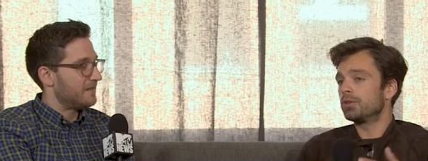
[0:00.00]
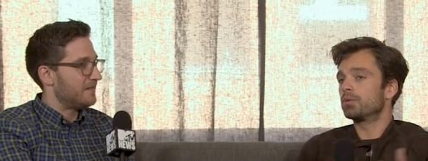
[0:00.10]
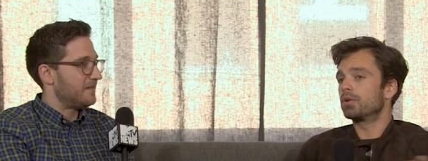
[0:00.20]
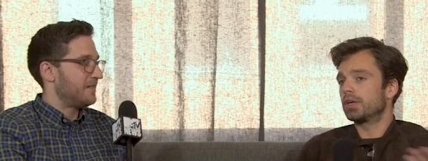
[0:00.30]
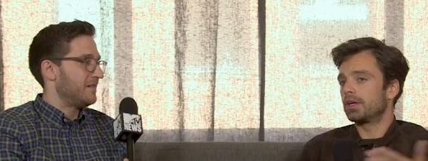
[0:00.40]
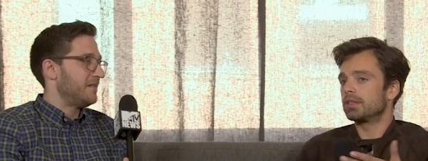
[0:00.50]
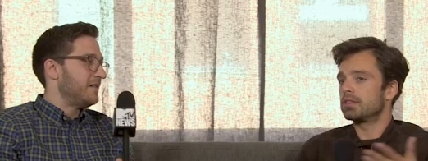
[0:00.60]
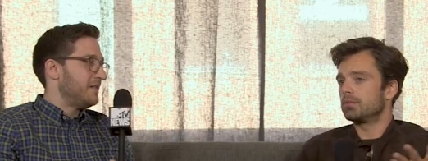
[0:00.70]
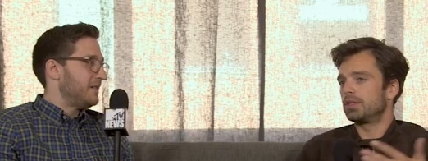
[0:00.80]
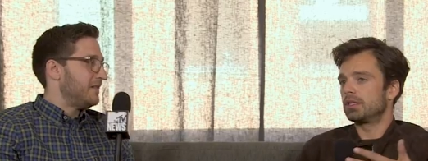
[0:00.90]
Speaker 1: when you're working
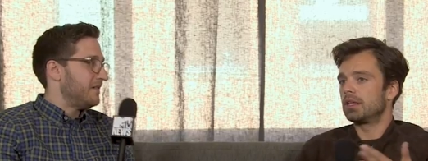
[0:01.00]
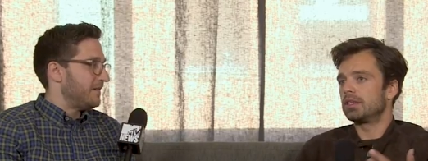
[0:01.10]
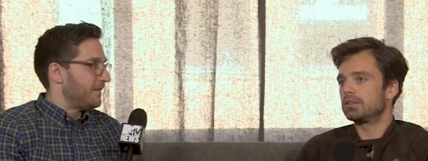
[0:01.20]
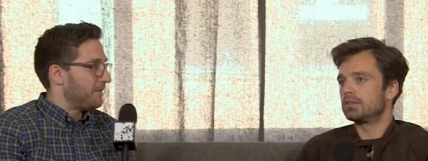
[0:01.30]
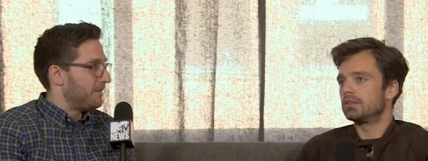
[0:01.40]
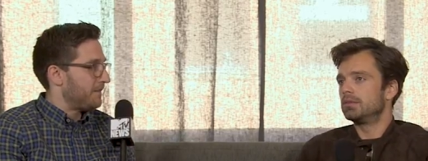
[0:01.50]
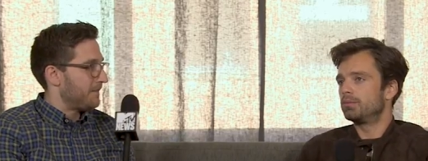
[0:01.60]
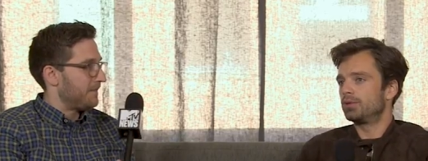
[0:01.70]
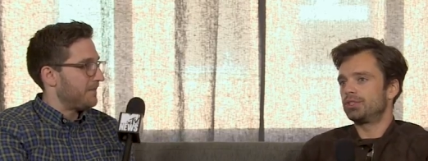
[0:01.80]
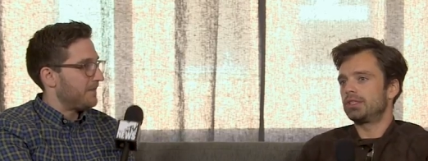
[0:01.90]
on something that's
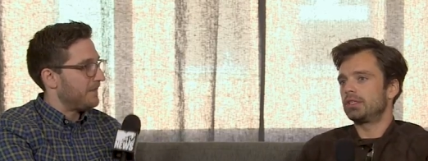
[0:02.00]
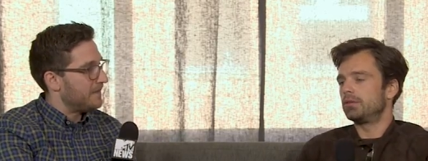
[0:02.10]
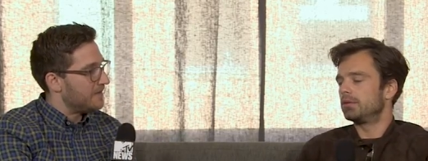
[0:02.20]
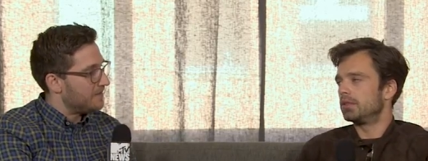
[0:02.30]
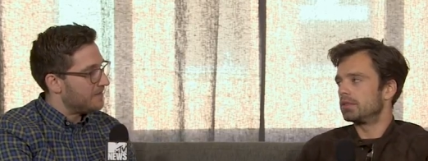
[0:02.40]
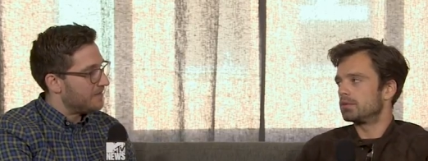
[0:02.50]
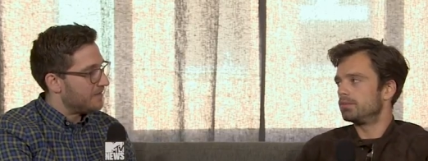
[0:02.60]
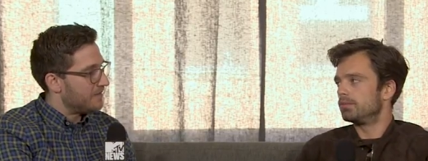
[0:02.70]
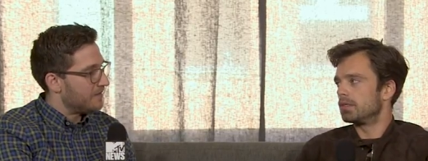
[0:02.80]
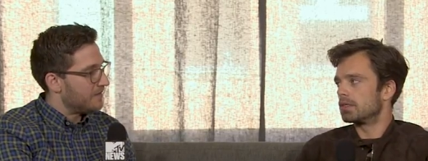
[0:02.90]
pushing you in
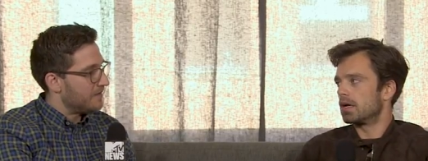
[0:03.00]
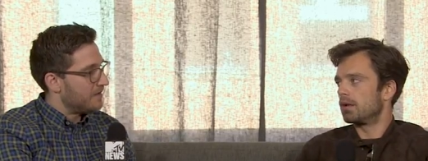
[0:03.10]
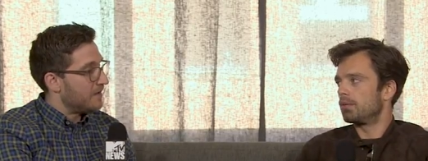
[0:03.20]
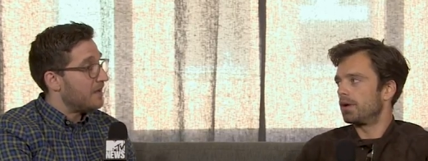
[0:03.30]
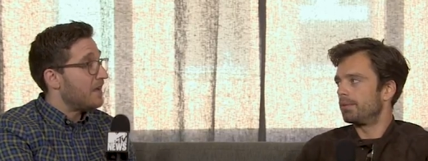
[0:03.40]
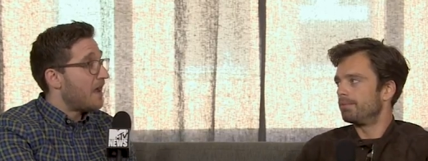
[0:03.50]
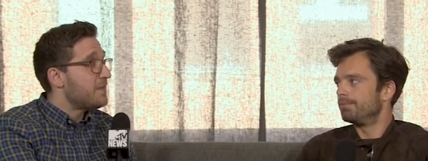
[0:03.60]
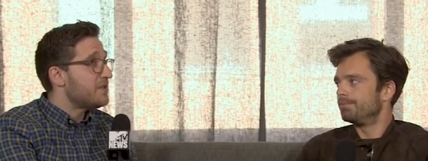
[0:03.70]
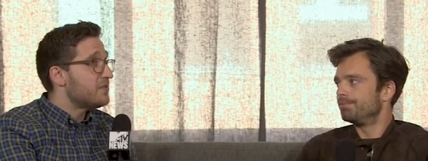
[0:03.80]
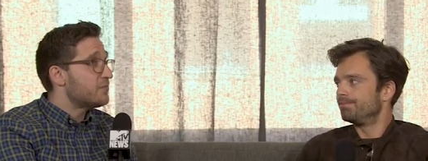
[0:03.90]
this this kind of way.
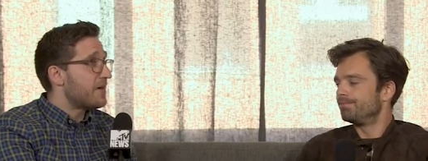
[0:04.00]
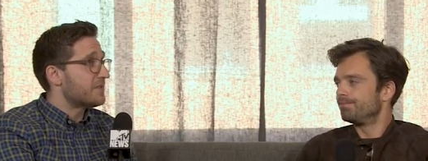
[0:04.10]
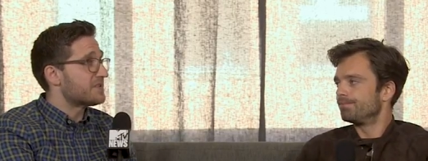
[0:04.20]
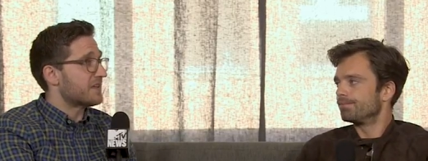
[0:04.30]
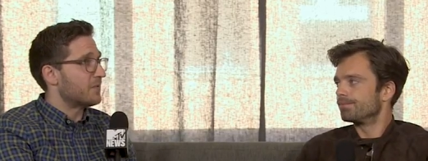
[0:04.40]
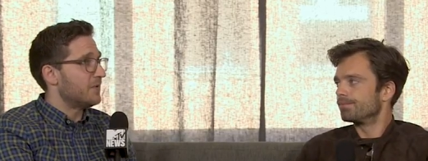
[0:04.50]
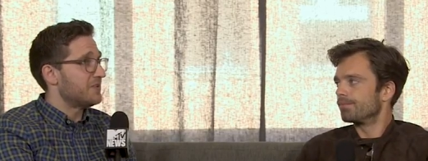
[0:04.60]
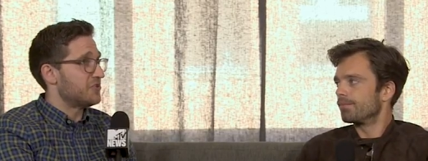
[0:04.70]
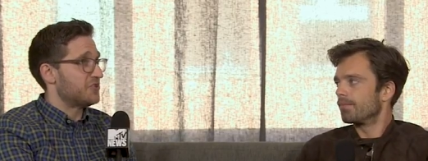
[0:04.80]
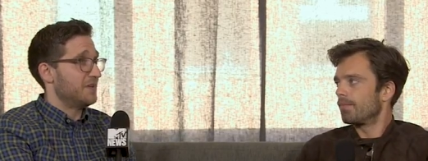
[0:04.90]
I mean, you reference
Speaker 2: like the
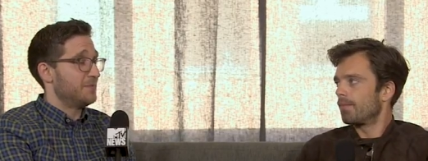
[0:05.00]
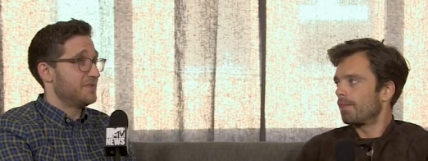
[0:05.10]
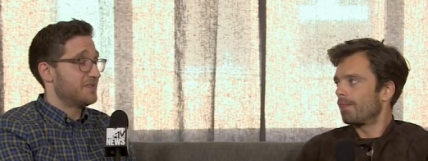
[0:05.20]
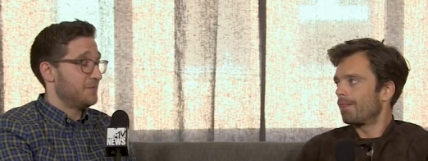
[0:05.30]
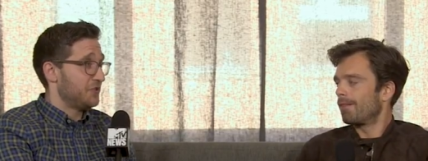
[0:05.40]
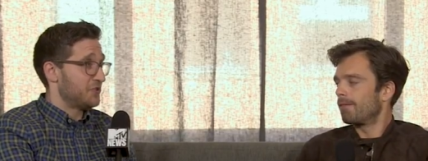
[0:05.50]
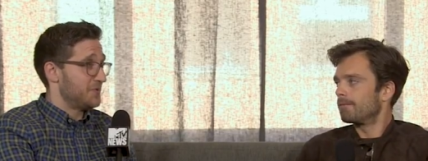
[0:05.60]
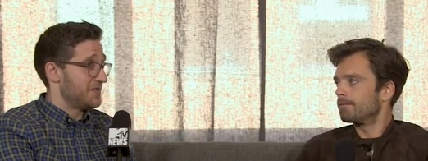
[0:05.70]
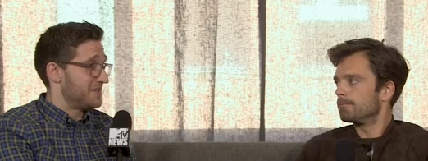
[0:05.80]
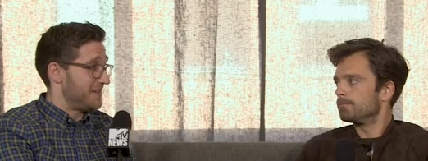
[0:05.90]
relationship is
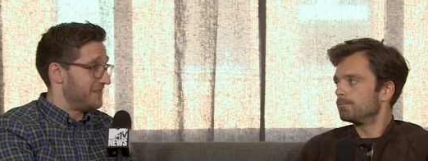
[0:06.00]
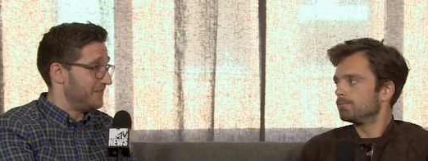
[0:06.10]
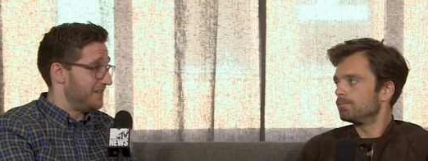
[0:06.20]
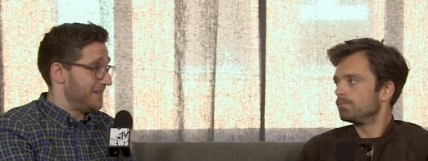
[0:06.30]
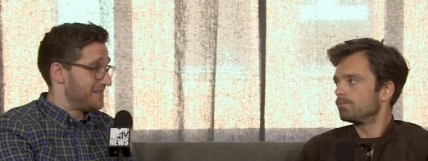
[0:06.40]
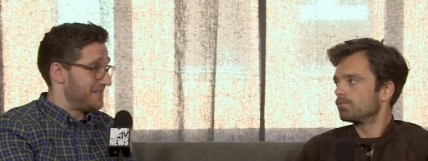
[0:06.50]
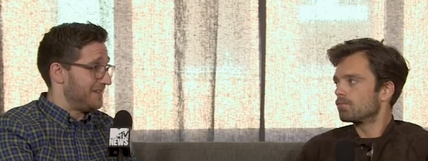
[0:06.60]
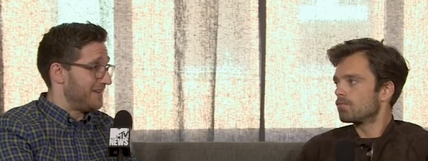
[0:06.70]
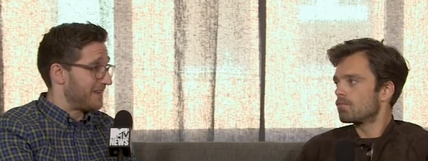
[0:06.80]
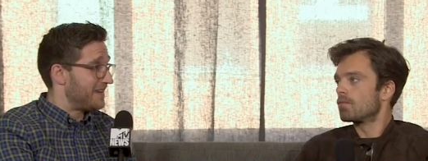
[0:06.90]
tumultuous to say the least,
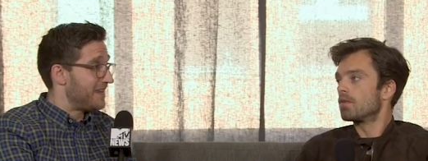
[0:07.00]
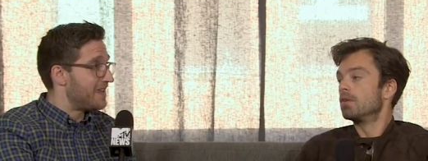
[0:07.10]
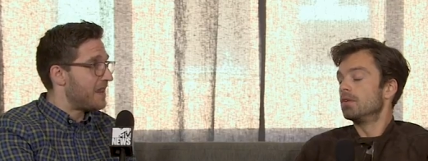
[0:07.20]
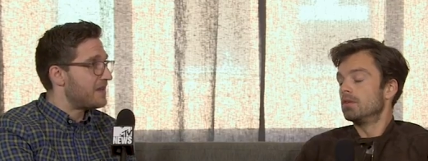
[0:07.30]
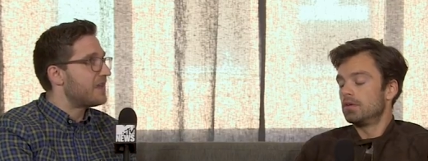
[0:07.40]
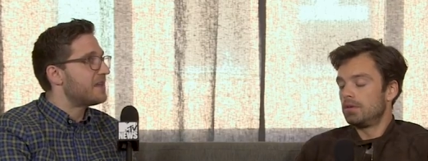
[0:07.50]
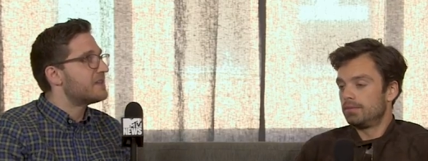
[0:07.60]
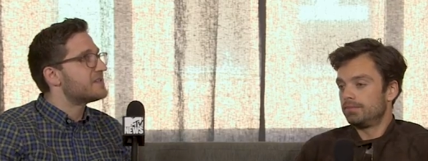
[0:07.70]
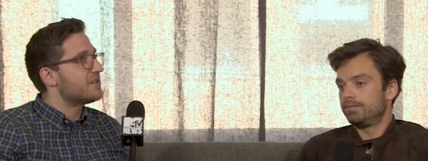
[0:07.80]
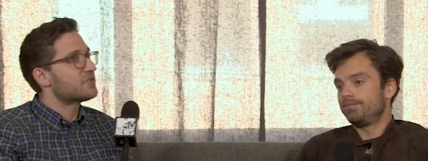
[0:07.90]
and like it, it and it,
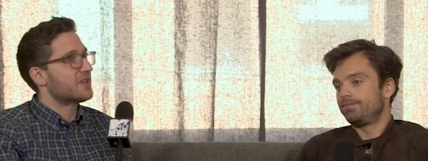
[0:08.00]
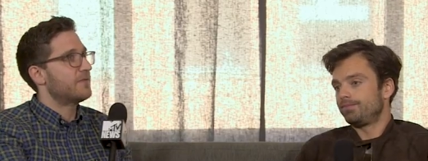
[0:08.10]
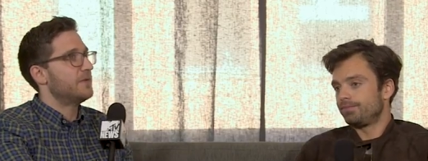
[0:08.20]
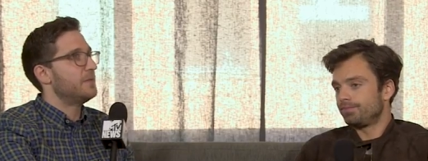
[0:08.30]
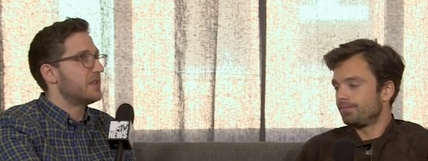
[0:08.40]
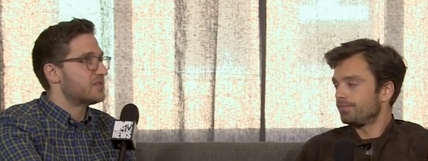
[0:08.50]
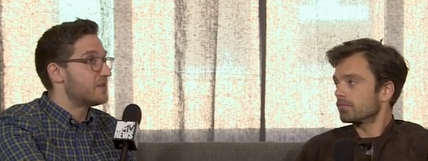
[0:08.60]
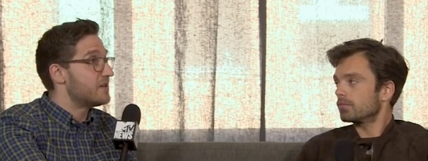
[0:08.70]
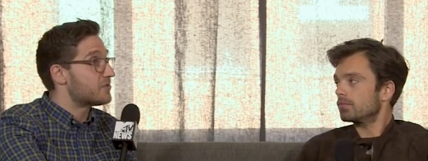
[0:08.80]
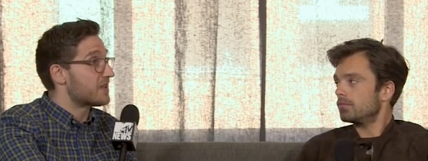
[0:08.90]
it's an interesting film
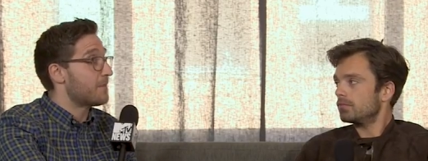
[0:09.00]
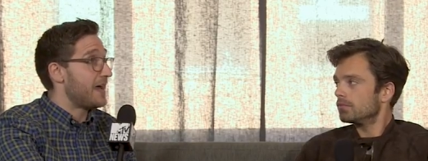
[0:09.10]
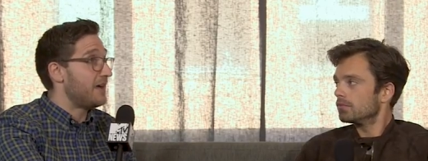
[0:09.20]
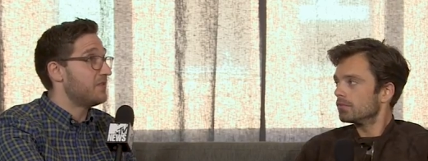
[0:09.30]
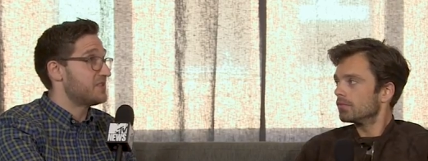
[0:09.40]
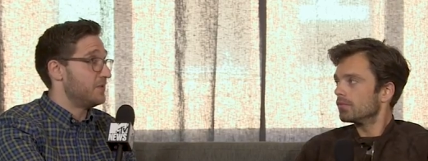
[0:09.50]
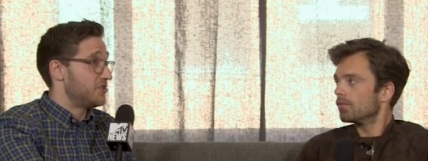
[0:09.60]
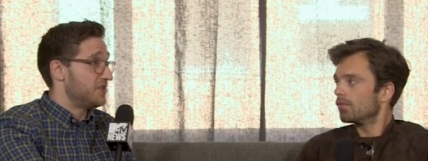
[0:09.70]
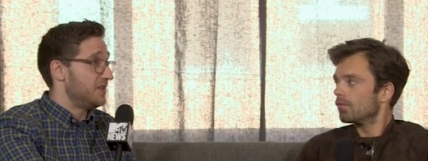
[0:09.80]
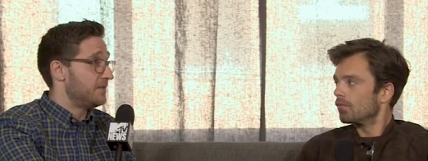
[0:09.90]
that's interesting balance to
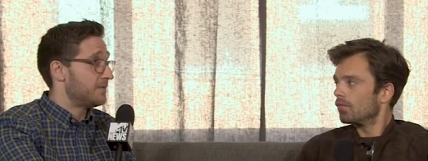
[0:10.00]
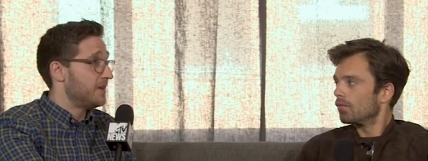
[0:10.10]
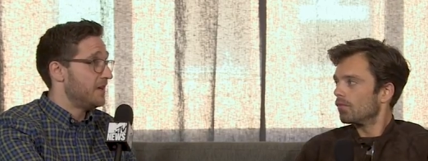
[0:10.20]
achieve